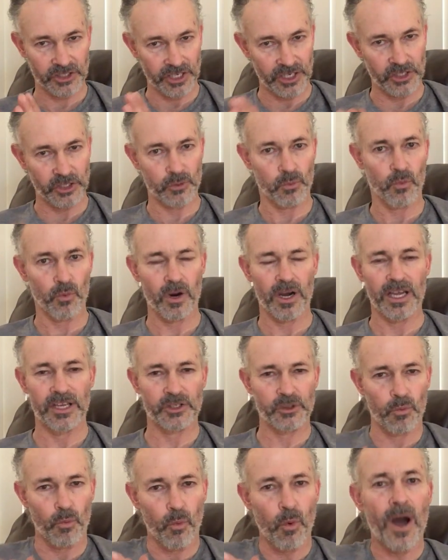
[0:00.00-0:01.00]

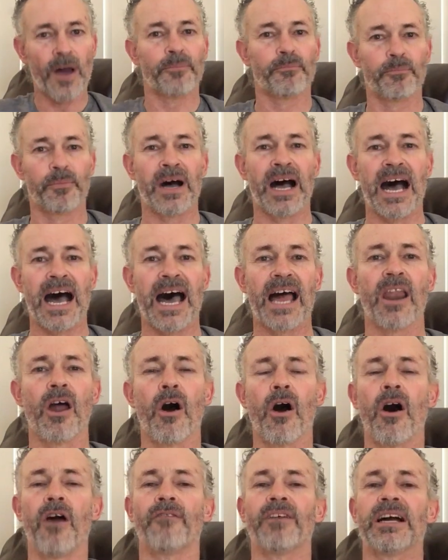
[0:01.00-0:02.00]
It's one part
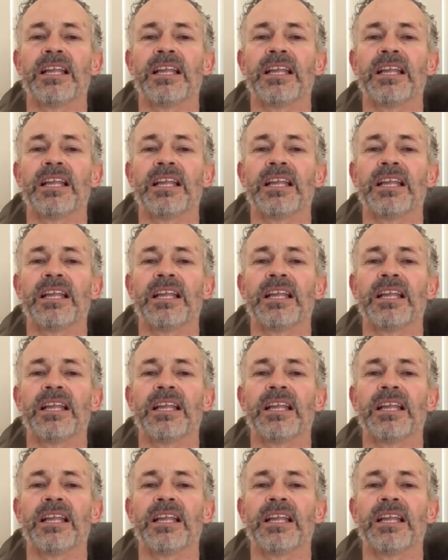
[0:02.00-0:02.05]
of